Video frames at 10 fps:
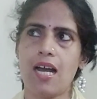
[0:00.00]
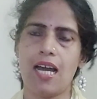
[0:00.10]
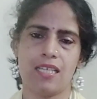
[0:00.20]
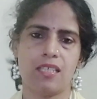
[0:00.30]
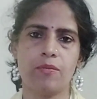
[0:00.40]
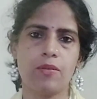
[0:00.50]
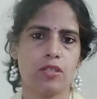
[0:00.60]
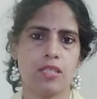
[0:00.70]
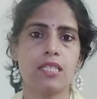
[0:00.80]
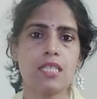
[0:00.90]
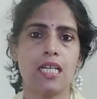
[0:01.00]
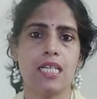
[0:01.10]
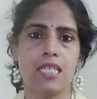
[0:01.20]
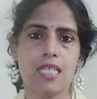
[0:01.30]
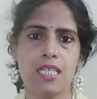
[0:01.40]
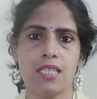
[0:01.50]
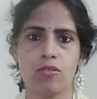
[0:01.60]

I think because it's India,